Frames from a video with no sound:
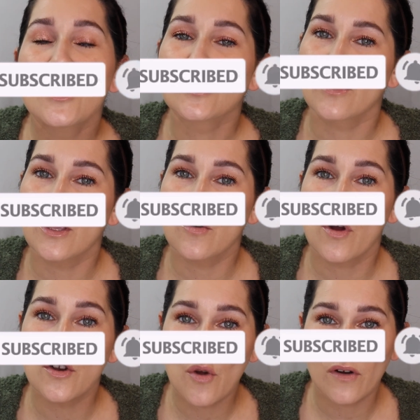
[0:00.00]
so that you
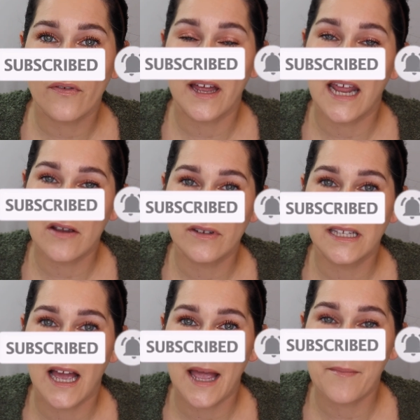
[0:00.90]
are notified every
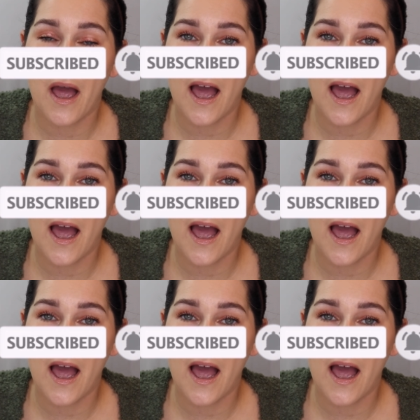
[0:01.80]
time